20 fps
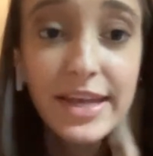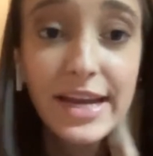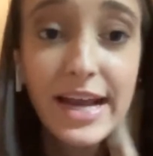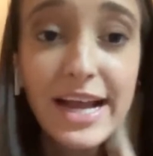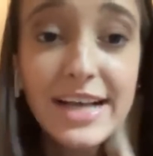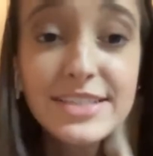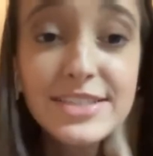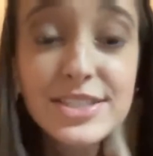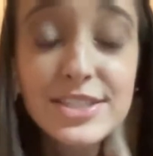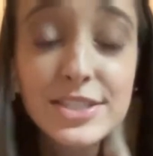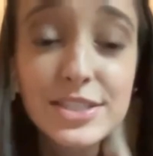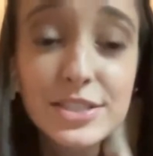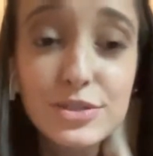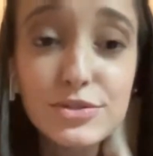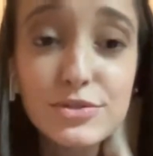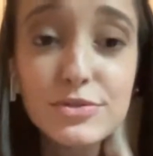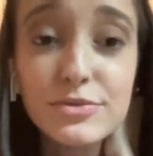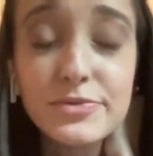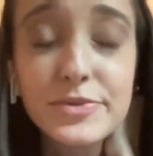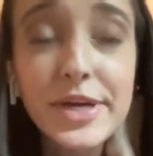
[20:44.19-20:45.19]
And I
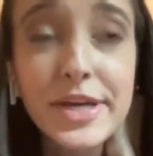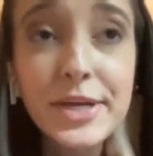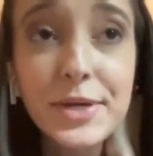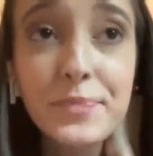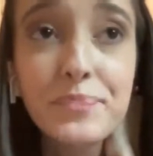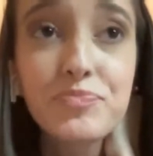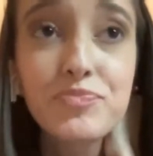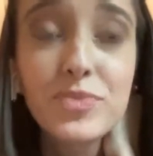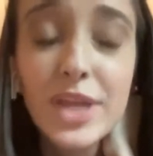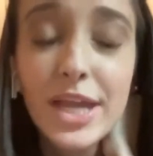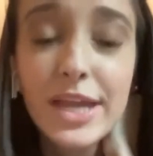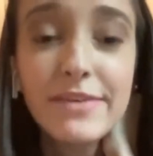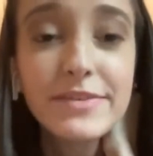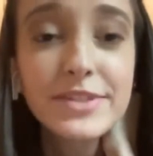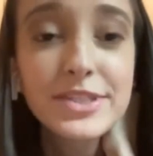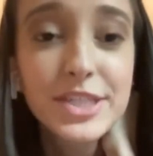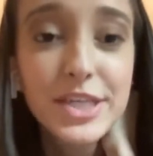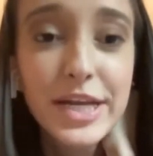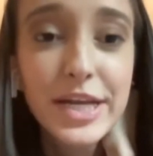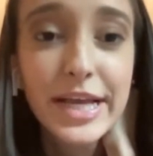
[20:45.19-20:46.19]
still like,
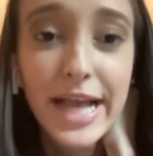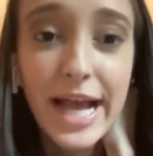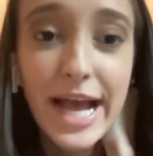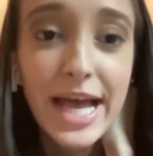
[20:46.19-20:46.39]
even today,